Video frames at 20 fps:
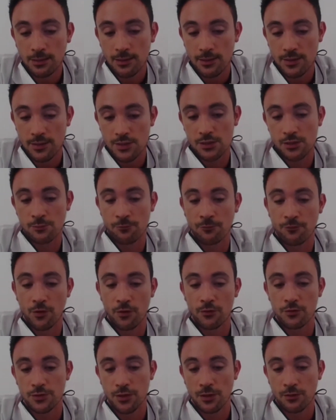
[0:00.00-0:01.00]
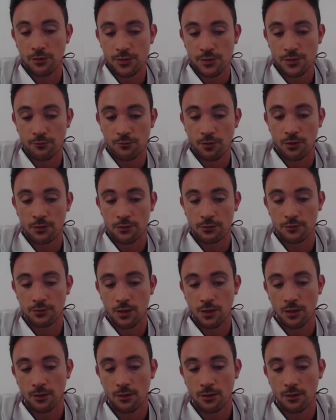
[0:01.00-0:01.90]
There's some photos and